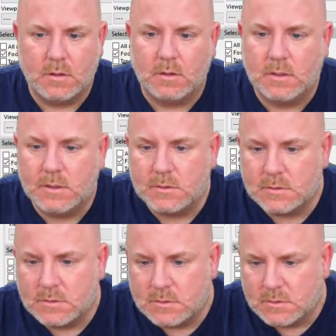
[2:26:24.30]
All
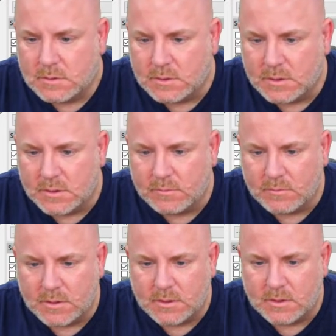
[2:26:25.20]
right. And then
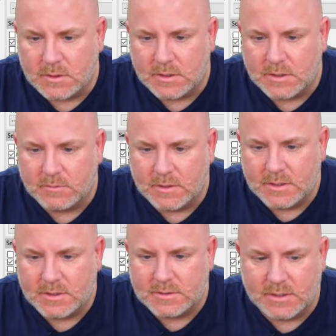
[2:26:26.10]
what
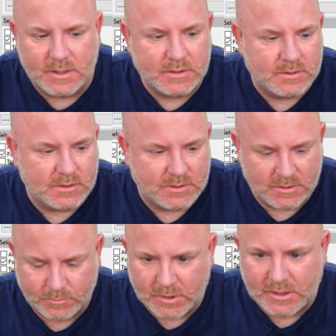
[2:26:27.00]
is this? This
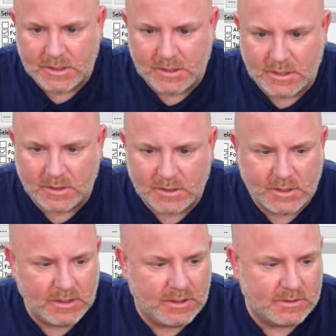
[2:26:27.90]
the blinky LED?
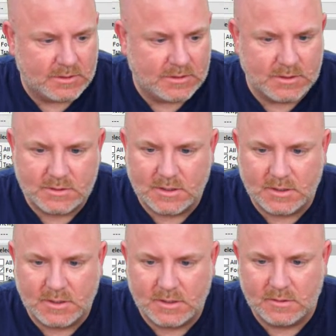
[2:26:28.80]
Is this its
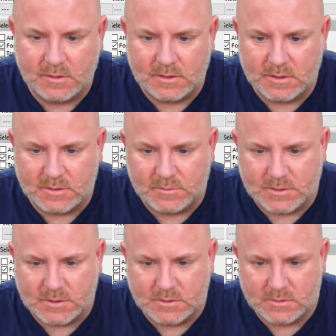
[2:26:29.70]
LED? Its
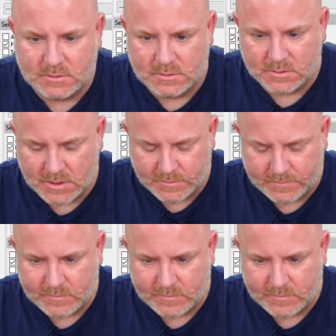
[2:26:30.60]
resistor? Okay.